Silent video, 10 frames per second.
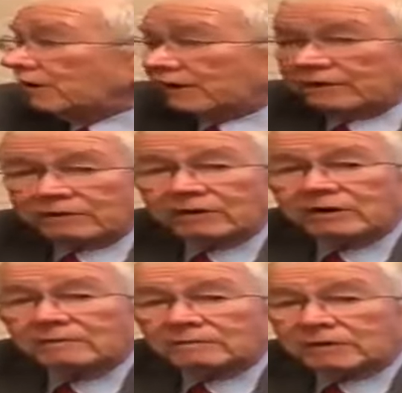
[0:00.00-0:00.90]
20th,
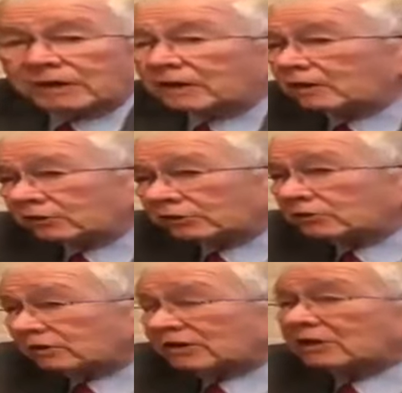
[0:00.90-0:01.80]
they
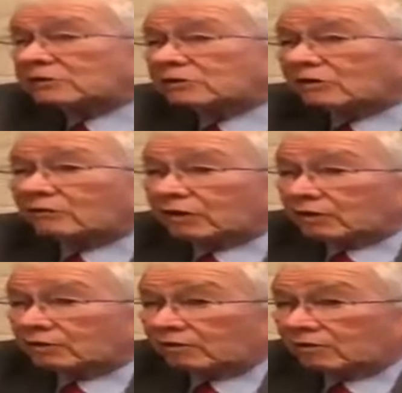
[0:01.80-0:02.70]
issued a death
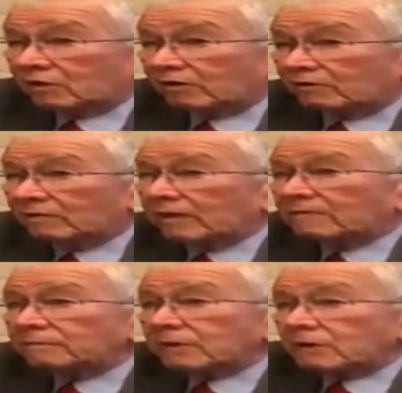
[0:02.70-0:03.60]
certificate on
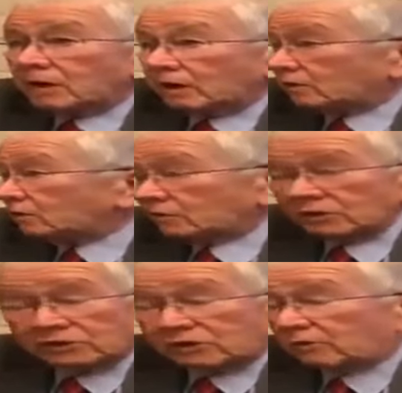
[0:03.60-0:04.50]
her.
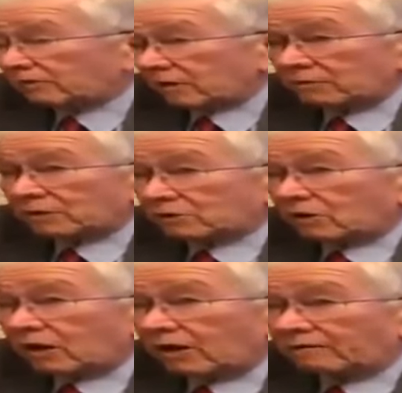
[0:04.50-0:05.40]
She's still very much
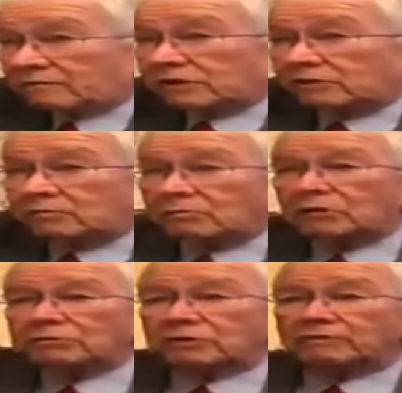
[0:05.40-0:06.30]
alive. She
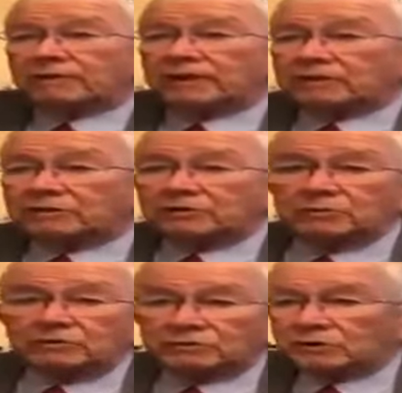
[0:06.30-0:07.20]
moves her feet, she
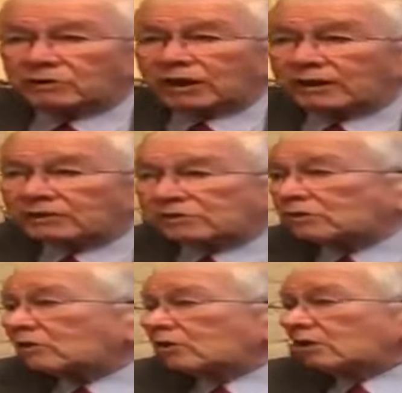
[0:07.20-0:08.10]
moves her
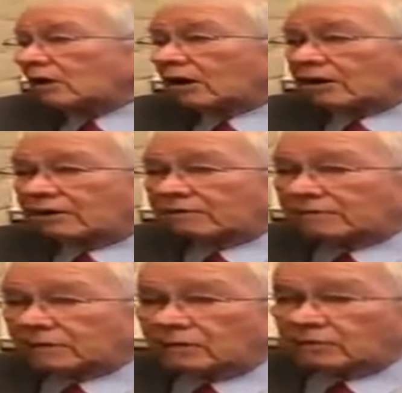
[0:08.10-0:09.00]
legs. You know,
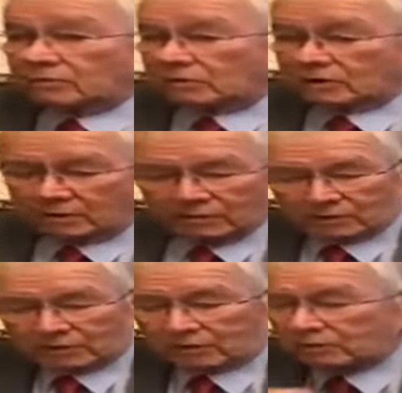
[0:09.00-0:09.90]
and I
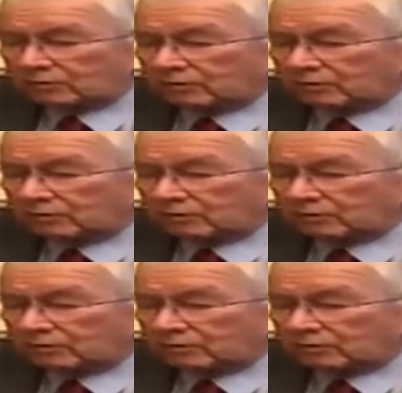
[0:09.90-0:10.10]
mean, I could.